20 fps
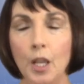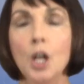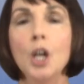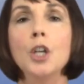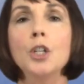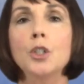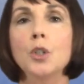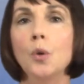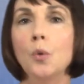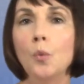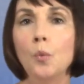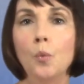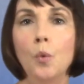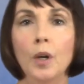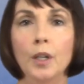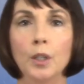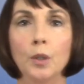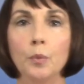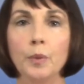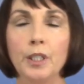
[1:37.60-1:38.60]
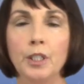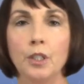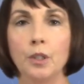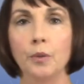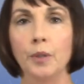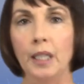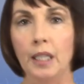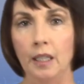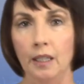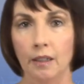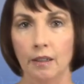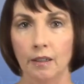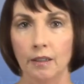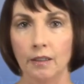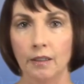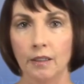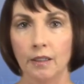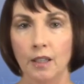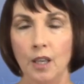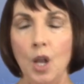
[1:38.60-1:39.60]
So what are we doing here?
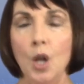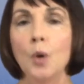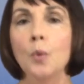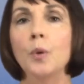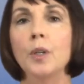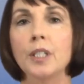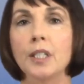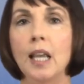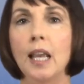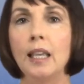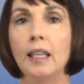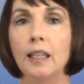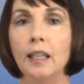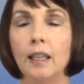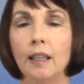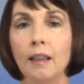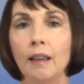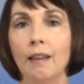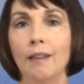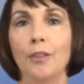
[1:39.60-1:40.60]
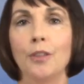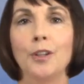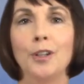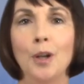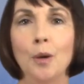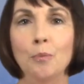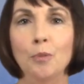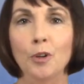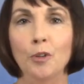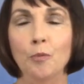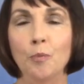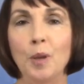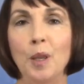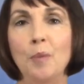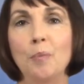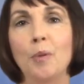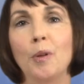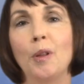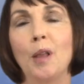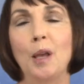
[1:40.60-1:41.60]
We're taking the number of
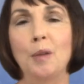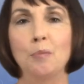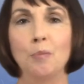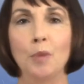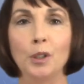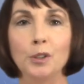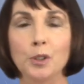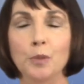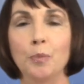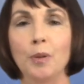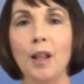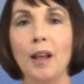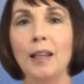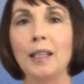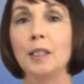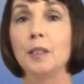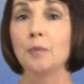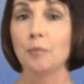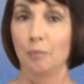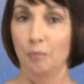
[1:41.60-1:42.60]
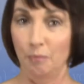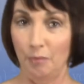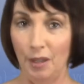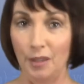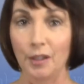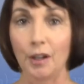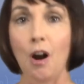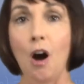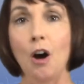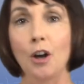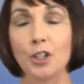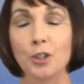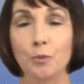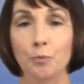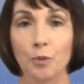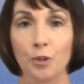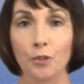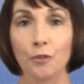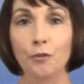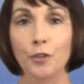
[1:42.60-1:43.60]
people and multiplying it by the cost
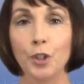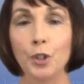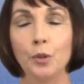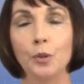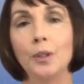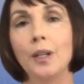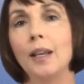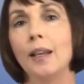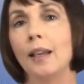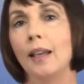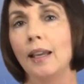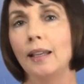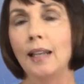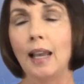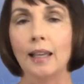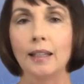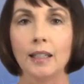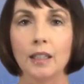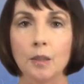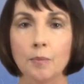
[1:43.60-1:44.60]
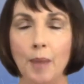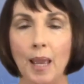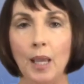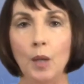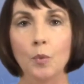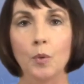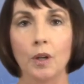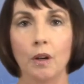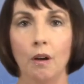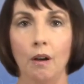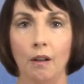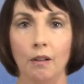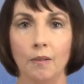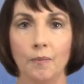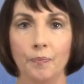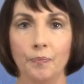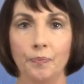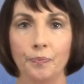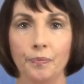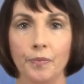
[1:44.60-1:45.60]
per food and adding the banquet hall.
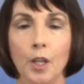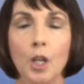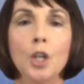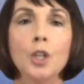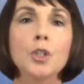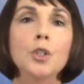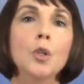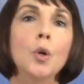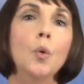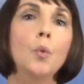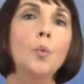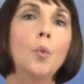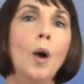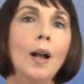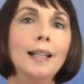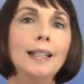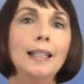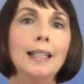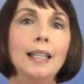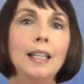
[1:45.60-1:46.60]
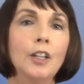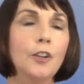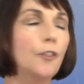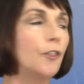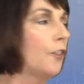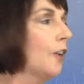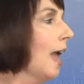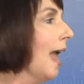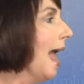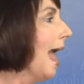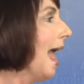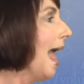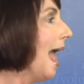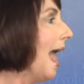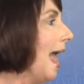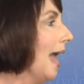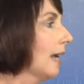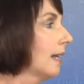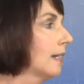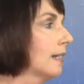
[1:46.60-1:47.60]
So what if
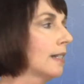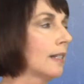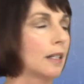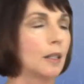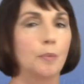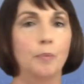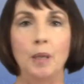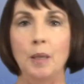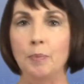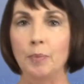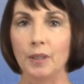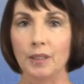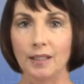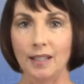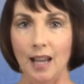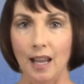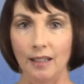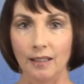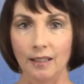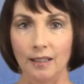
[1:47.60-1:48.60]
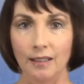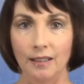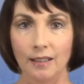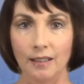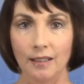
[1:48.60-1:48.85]
X people attended?